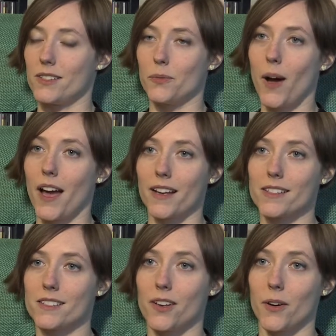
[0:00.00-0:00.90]
is
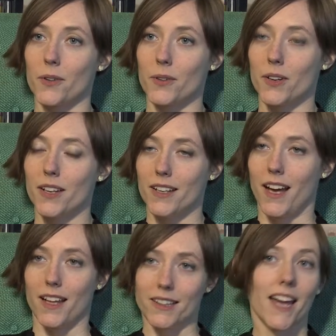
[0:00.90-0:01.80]
wax. So
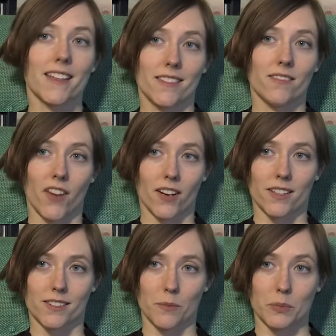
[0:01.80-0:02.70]
I like the
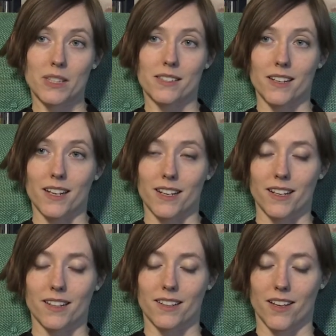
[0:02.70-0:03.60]
very simplicity,
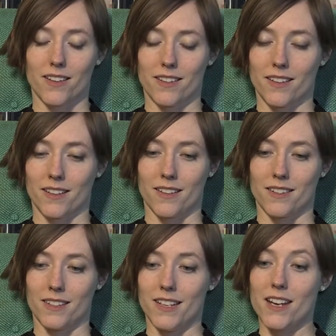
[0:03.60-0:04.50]
uh,
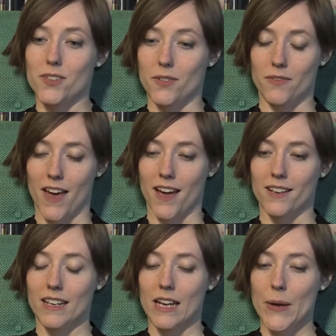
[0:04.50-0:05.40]
the nature of
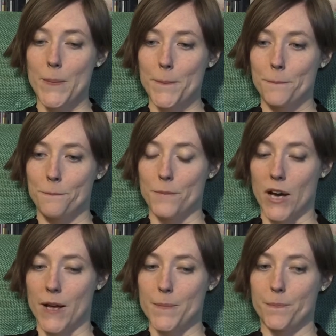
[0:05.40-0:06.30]
that.
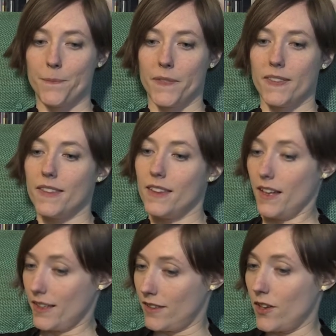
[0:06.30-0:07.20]
But
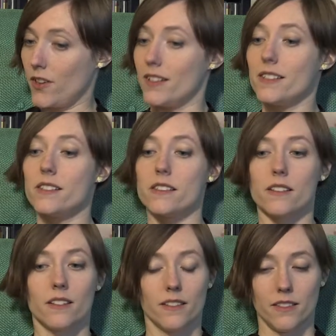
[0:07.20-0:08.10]
there
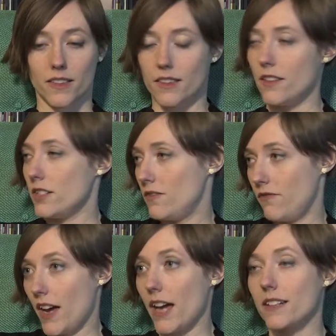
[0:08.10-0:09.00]
is the
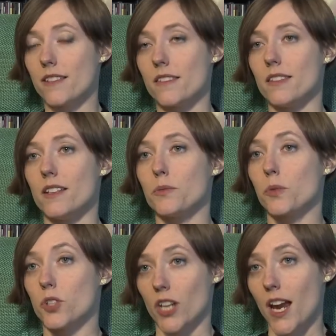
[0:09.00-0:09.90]
fact that these
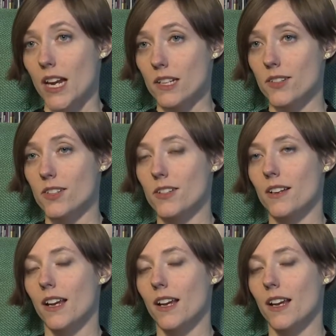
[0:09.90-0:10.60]
will change.